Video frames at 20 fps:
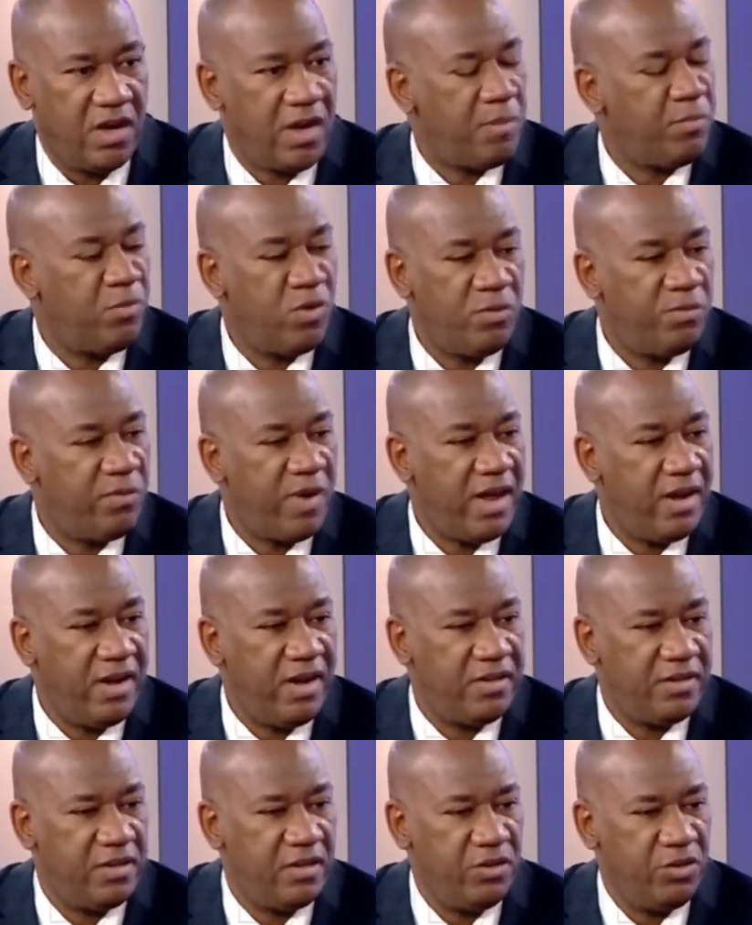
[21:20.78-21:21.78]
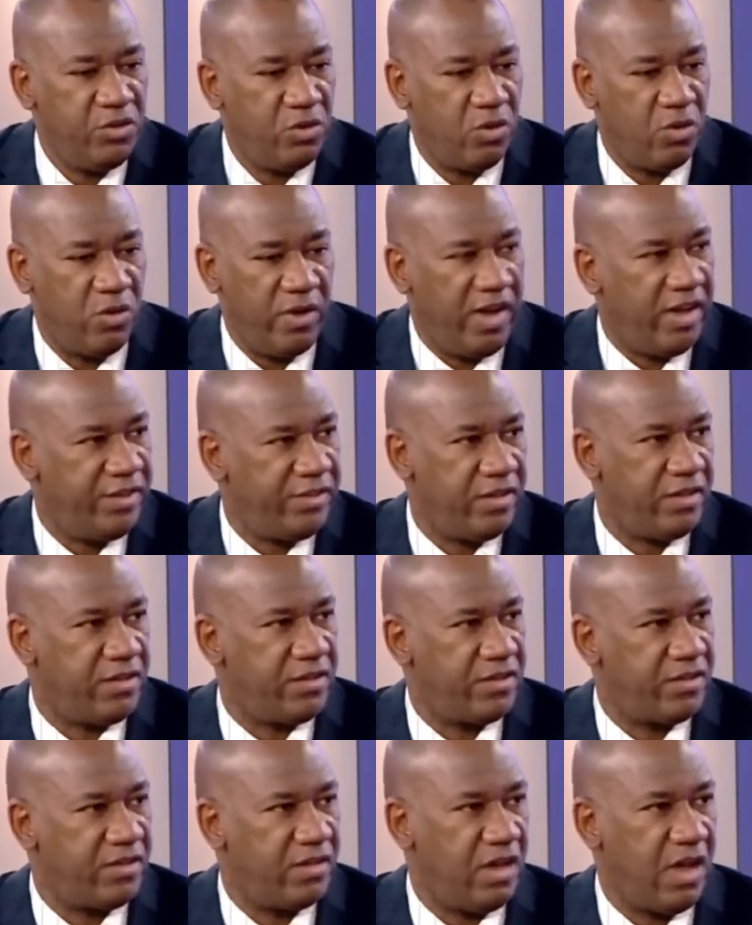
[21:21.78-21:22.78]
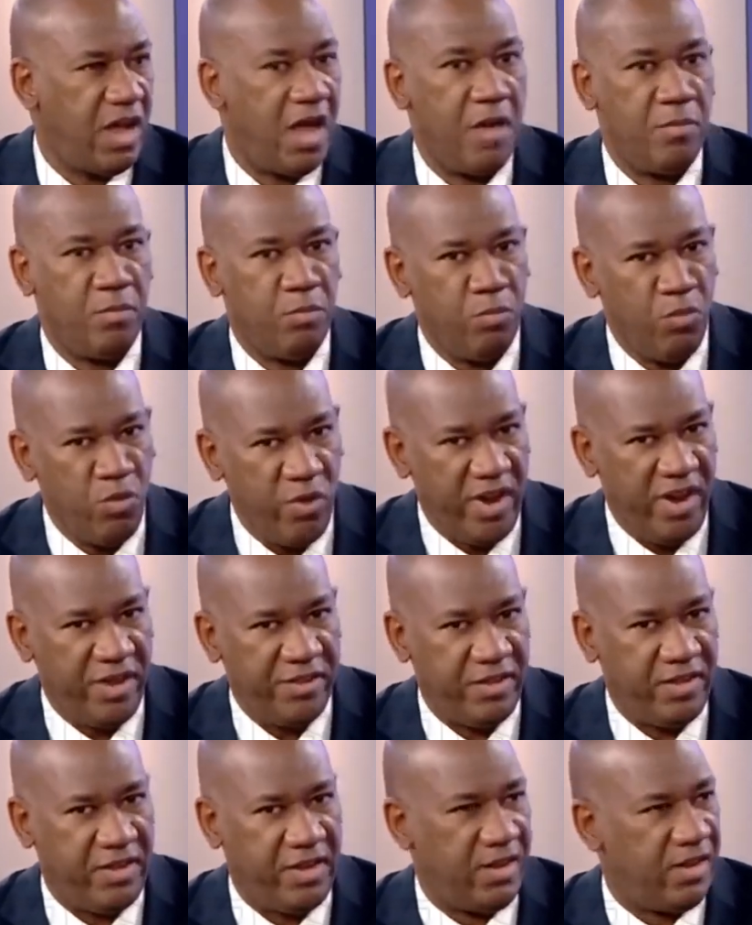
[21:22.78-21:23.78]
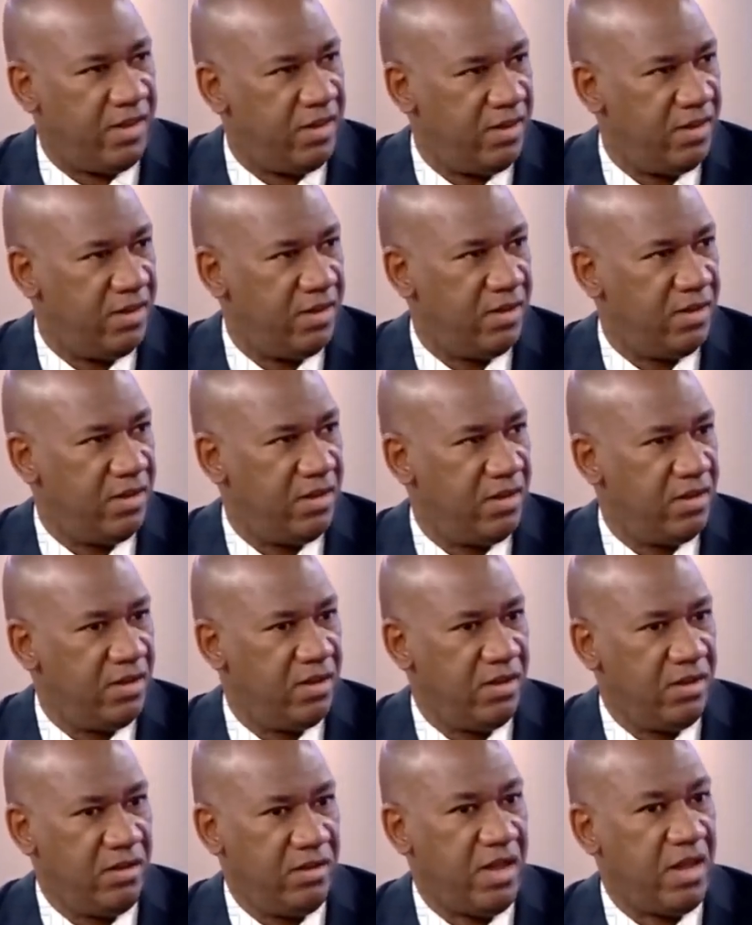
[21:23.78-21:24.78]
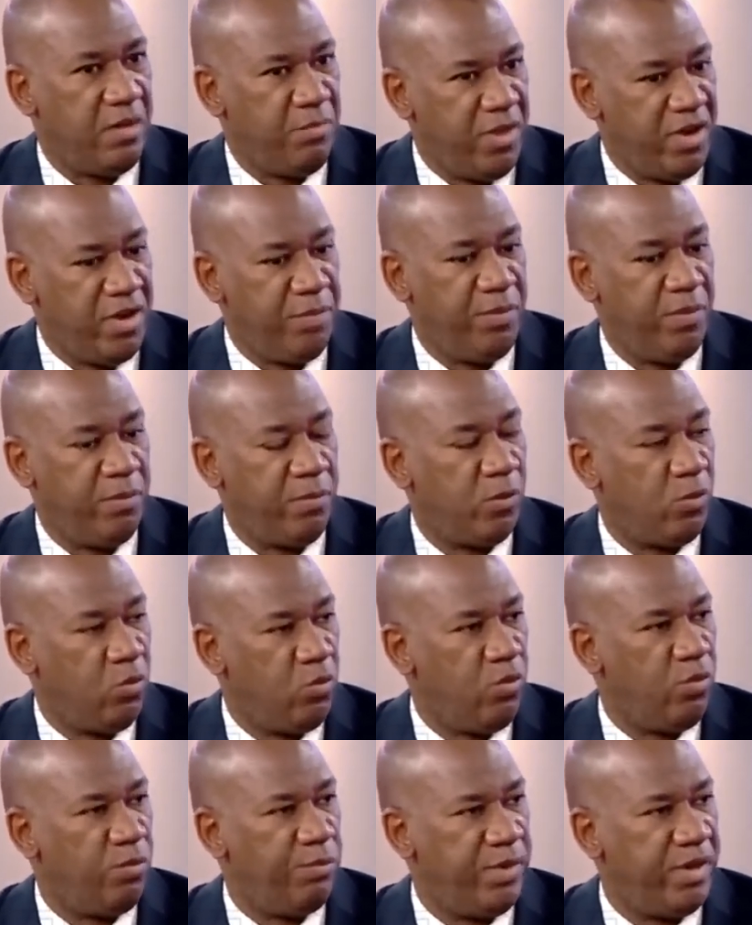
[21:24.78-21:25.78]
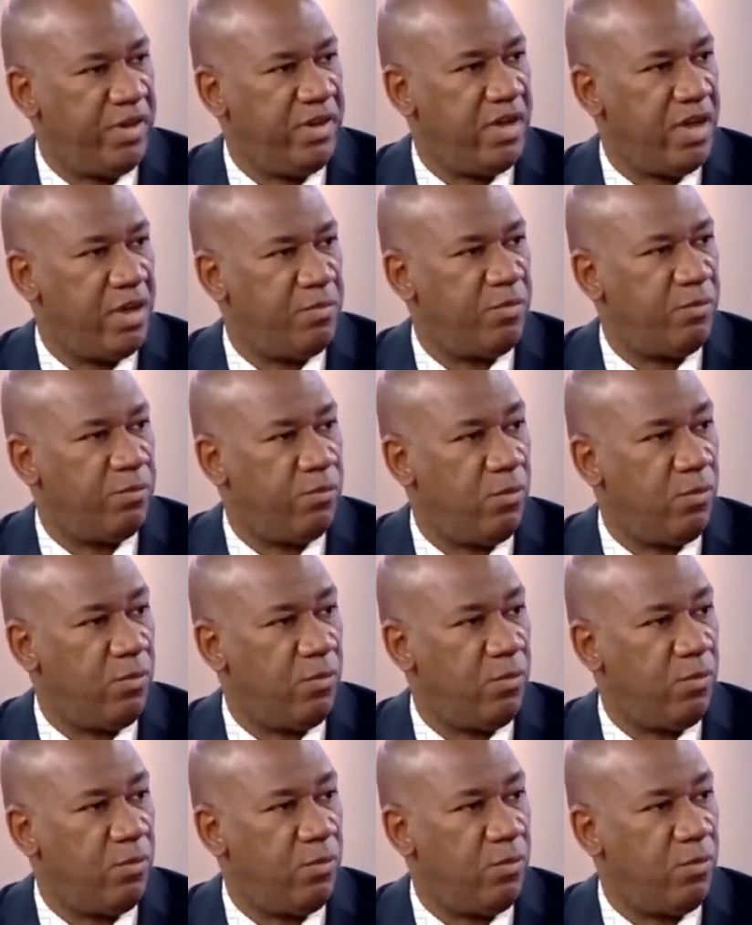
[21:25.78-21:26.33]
And I'm not violating your ethics. I am more ethical than many people who have been here